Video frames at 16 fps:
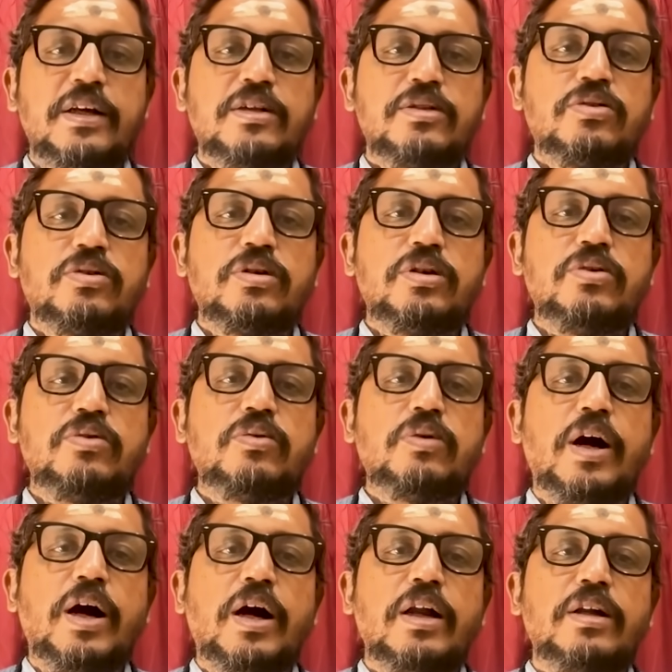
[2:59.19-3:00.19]
so you
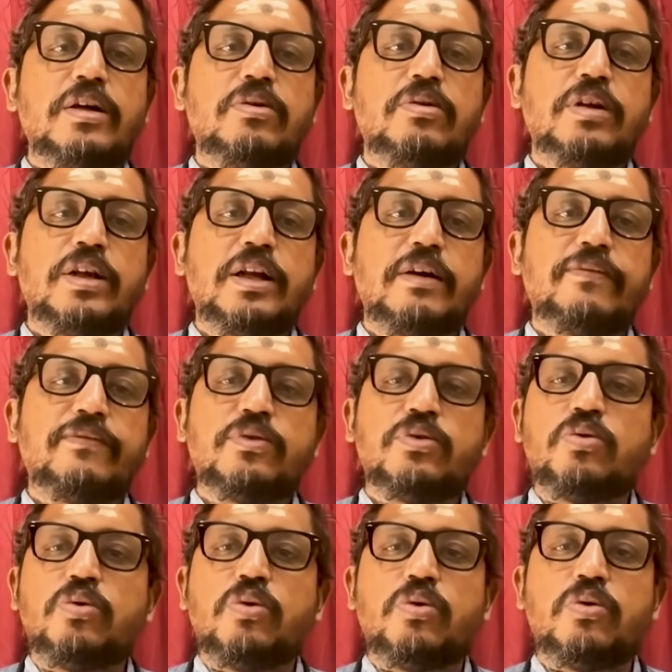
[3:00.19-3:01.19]
are good enough to
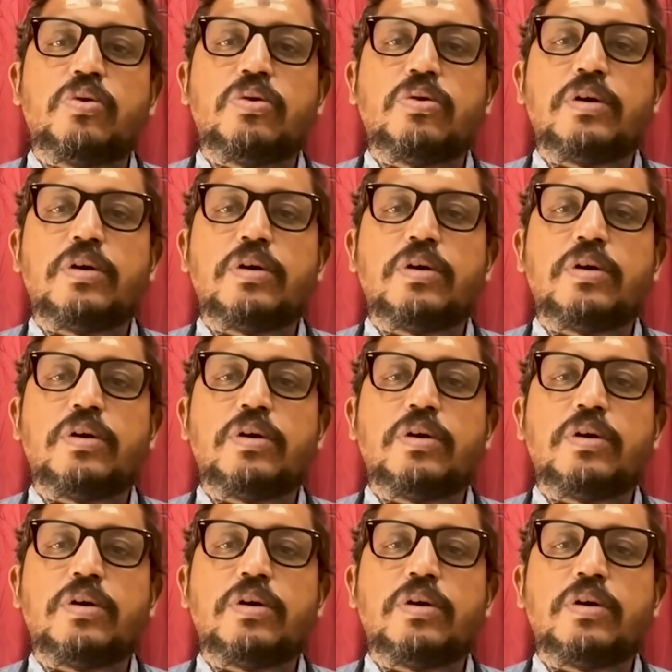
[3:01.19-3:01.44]
go